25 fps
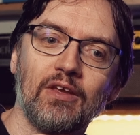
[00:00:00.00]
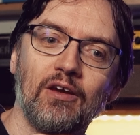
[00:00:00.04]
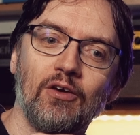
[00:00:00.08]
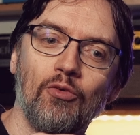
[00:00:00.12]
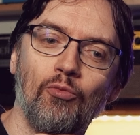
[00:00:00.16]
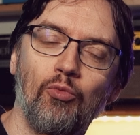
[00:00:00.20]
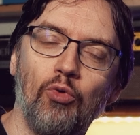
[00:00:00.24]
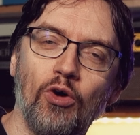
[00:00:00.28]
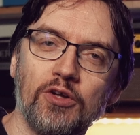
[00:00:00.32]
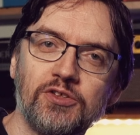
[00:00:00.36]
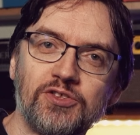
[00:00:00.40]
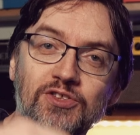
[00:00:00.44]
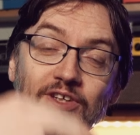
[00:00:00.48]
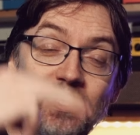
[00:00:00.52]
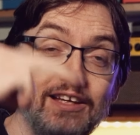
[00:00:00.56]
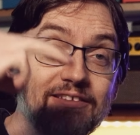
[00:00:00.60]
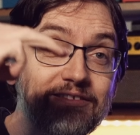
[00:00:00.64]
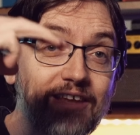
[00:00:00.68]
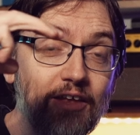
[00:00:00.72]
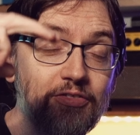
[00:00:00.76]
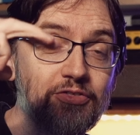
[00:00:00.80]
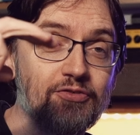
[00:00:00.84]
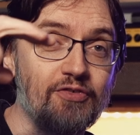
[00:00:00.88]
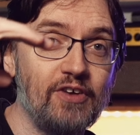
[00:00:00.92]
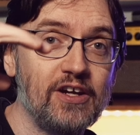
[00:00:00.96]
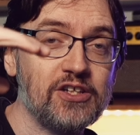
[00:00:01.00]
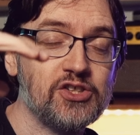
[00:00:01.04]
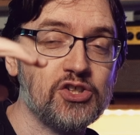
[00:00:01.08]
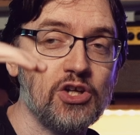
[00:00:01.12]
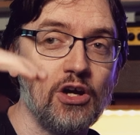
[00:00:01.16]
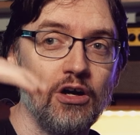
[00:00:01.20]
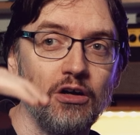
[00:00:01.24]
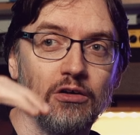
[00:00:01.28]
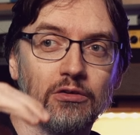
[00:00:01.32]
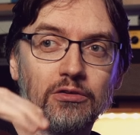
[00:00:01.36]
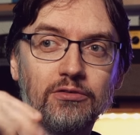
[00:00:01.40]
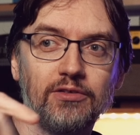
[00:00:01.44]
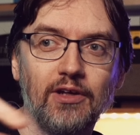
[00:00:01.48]
once you hit that
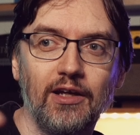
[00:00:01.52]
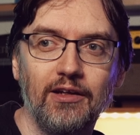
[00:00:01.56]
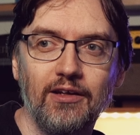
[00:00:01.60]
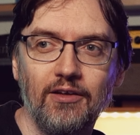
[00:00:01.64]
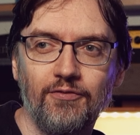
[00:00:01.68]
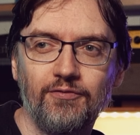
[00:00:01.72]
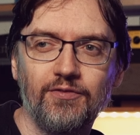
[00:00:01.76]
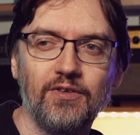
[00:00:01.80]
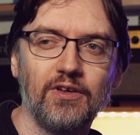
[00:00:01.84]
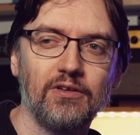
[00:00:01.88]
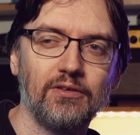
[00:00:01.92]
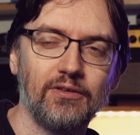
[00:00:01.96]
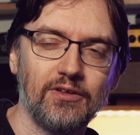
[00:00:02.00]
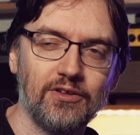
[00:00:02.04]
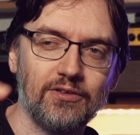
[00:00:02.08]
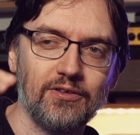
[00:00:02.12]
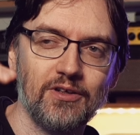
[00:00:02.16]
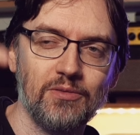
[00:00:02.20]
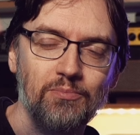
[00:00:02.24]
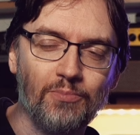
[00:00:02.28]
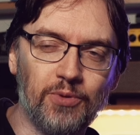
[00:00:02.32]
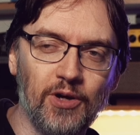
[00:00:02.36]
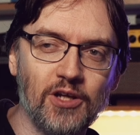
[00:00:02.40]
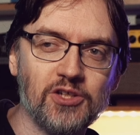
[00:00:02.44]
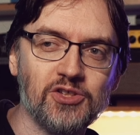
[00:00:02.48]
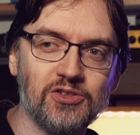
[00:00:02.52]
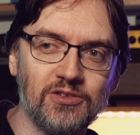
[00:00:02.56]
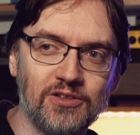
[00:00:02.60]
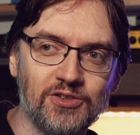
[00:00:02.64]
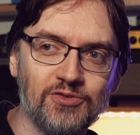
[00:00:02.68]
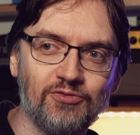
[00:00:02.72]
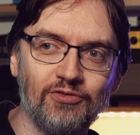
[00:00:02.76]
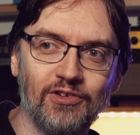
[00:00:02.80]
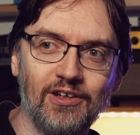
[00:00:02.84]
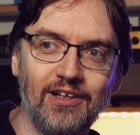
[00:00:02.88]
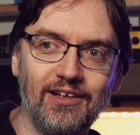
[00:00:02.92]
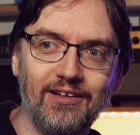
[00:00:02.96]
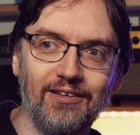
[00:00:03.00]
threshold, and if the compression is
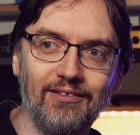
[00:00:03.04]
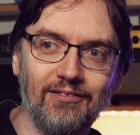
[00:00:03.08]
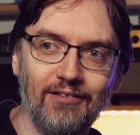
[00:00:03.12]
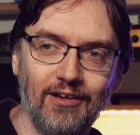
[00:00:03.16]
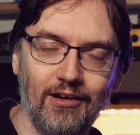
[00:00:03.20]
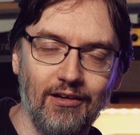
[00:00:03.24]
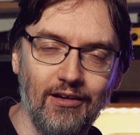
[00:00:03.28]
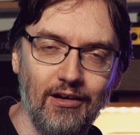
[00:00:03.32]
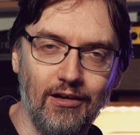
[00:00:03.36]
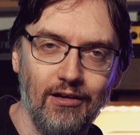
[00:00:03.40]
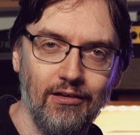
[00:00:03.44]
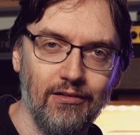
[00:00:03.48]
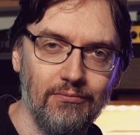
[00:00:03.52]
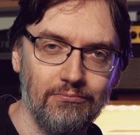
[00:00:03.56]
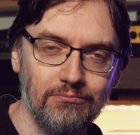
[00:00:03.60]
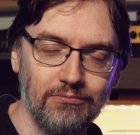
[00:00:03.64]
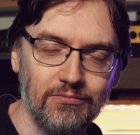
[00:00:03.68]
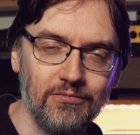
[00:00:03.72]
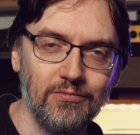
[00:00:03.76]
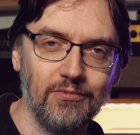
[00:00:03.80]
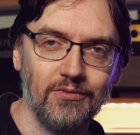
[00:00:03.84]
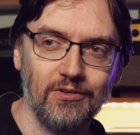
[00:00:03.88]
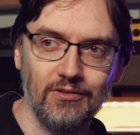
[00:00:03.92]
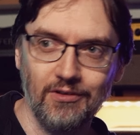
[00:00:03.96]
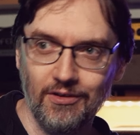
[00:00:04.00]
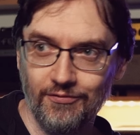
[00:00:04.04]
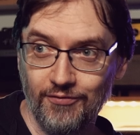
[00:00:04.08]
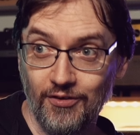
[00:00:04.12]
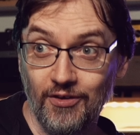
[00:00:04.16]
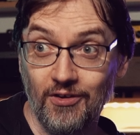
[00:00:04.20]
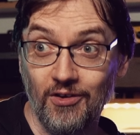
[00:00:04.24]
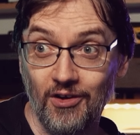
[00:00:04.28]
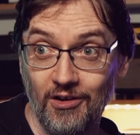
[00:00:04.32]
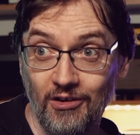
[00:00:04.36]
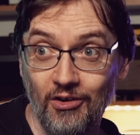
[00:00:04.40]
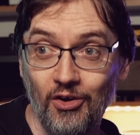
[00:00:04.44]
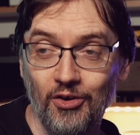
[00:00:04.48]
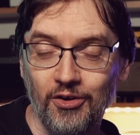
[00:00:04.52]
really, if you've
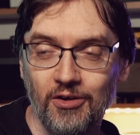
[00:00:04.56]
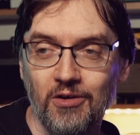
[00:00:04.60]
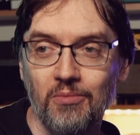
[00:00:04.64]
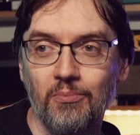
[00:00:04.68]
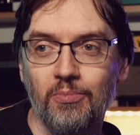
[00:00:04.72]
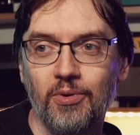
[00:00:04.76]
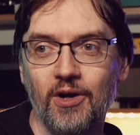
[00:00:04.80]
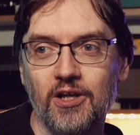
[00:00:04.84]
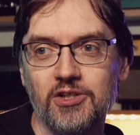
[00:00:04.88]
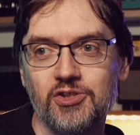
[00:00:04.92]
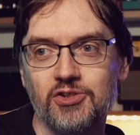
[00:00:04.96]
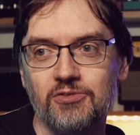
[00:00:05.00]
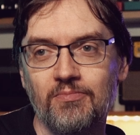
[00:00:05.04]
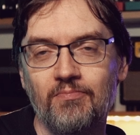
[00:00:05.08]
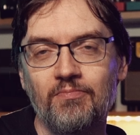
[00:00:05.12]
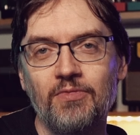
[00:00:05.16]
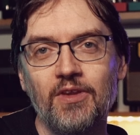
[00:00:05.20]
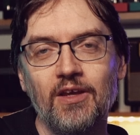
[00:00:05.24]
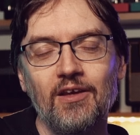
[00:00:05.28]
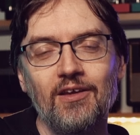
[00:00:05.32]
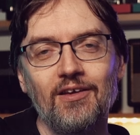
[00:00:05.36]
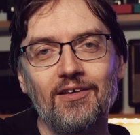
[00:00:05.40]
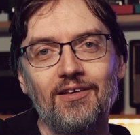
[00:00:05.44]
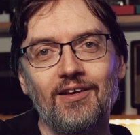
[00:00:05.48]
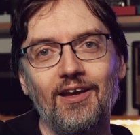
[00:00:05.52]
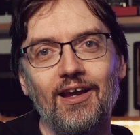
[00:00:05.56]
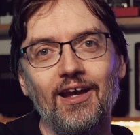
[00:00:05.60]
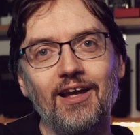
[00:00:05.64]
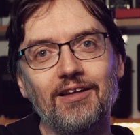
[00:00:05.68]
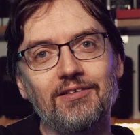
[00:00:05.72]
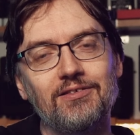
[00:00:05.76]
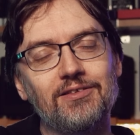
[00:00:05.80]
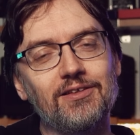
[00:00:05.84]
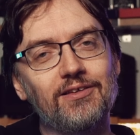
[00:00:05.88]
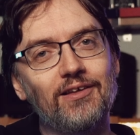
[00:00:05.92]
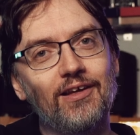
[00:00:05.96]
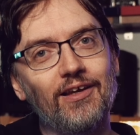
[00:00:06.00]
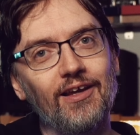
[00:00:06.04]
got a lot of compression,
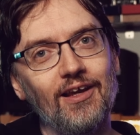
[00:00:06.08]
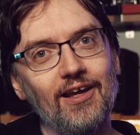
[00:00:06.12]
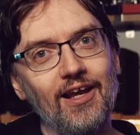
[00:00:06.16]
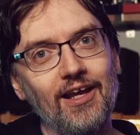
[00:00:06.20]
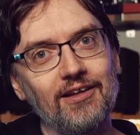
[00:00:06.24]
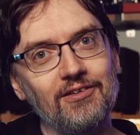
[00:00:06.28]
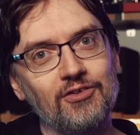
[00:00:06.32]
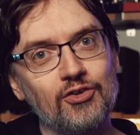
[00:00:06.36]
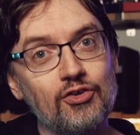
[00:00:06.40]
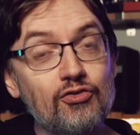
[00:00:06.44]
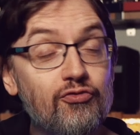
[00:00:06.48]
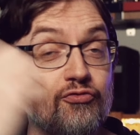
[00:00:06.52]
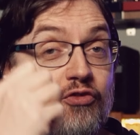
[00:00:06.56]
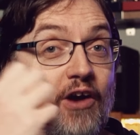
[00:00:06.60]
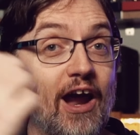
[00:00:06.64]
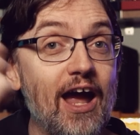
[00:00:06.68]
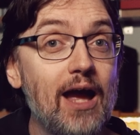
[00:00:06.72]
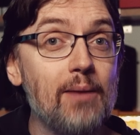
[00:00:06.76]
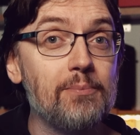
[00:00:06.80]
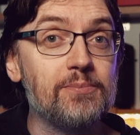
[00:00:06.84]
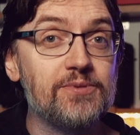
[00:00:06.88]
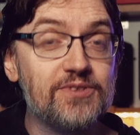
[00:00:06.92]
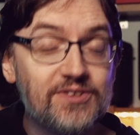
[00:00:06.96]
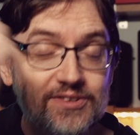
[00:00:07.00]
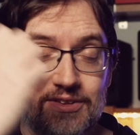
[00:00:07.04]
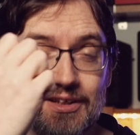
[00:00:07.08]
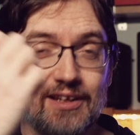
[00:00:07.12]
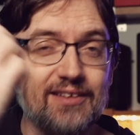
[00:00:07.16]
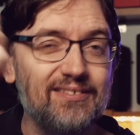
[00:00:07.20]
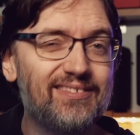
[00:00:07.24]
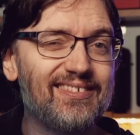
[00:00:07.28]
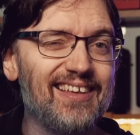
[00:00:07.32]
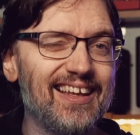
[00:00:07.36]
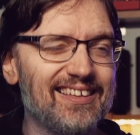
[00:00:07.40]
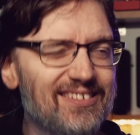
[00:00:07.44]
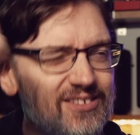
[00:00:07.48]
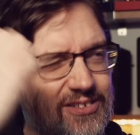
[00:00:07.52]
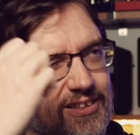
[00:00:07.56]
it grabs it.
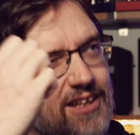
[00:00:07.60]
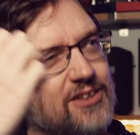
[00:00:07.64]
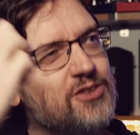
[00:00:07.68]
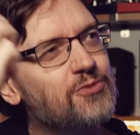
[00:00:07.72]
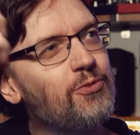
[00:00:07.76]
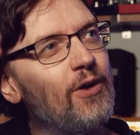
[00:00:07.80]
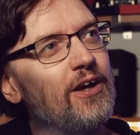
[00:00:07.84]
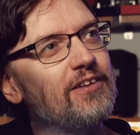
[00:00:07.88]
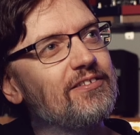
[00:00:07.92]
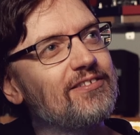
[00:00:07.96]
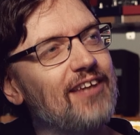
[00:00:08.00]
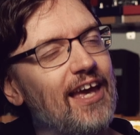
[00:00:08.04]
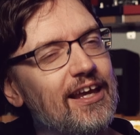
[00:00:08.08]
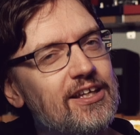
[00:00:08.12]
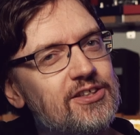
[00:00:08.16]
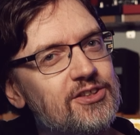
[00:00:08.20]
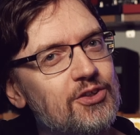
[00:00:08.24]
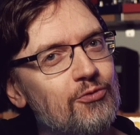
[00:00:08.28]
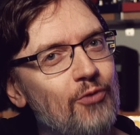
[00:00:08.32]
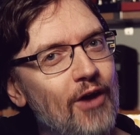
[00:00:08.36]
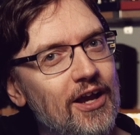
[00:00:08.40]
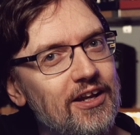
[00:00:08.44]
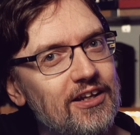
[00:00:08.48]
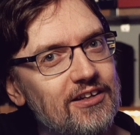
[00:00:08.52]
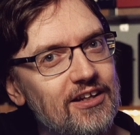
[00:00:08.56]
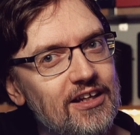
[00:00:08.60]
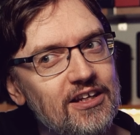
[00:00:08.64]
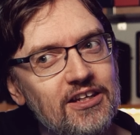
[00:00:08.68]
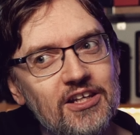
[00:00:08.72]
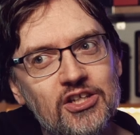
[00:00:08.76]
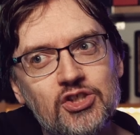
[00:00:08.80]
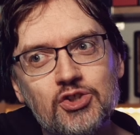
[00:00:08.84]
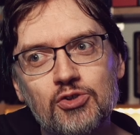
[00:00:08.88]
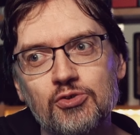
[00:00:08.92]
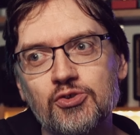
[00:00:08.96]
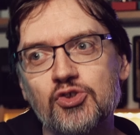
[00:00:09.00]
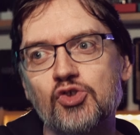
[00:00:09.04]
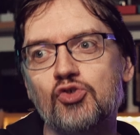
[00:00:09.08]
That's why it takes away that
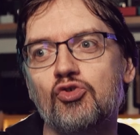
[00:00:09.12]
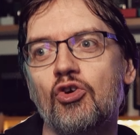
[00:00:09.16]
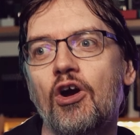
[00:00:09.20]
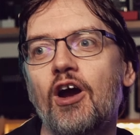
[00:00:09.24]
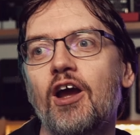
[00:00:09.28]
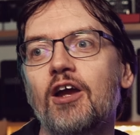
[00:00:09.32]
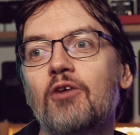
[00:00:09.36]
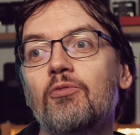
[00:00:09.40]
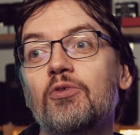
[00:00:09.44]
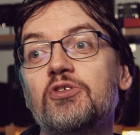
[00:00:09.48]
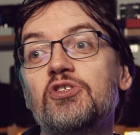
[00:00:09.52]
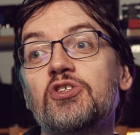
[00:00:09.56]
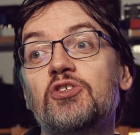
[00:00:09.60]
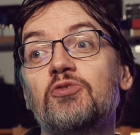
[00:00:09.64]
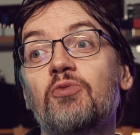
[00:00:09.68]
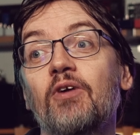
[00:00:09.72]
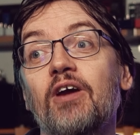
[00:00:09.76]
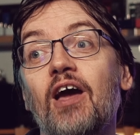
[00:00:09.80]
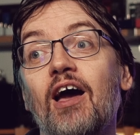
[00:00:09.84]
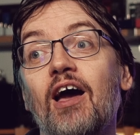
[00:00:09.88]
initial strike, which is where